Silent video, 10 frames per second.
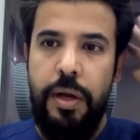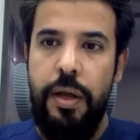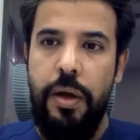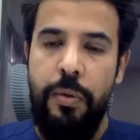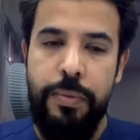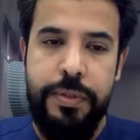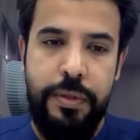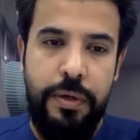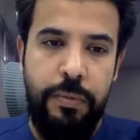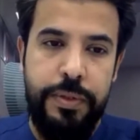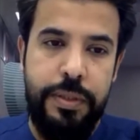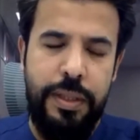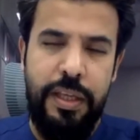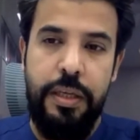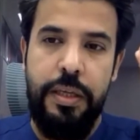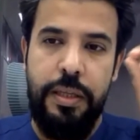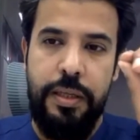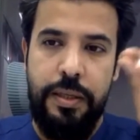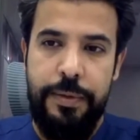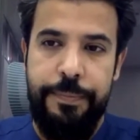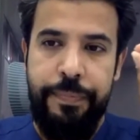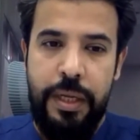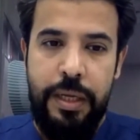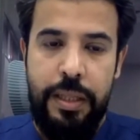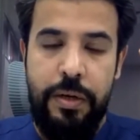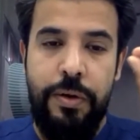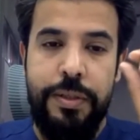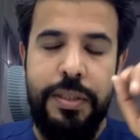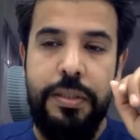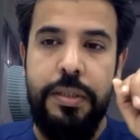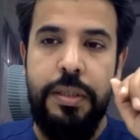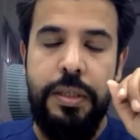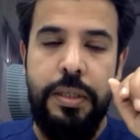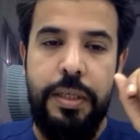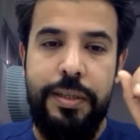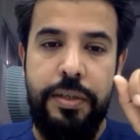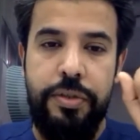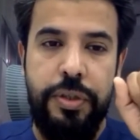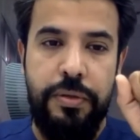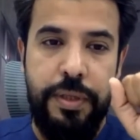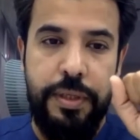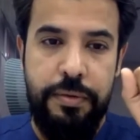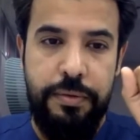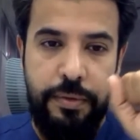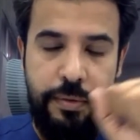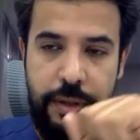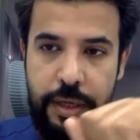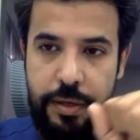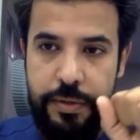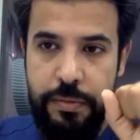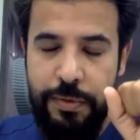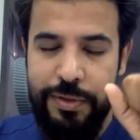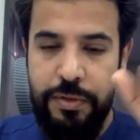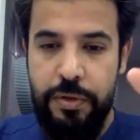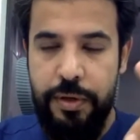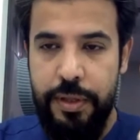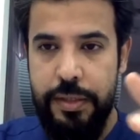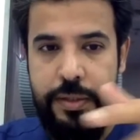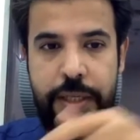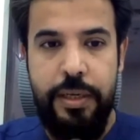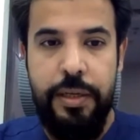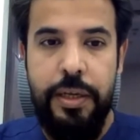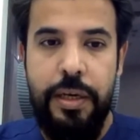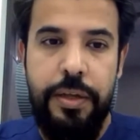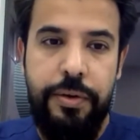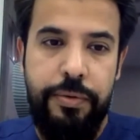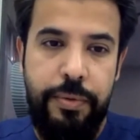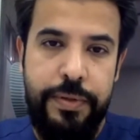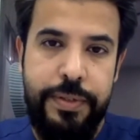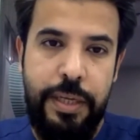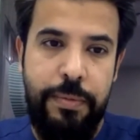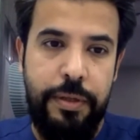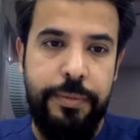almost always the cause is tension in the anastomosis, or there is technical error with the stapling.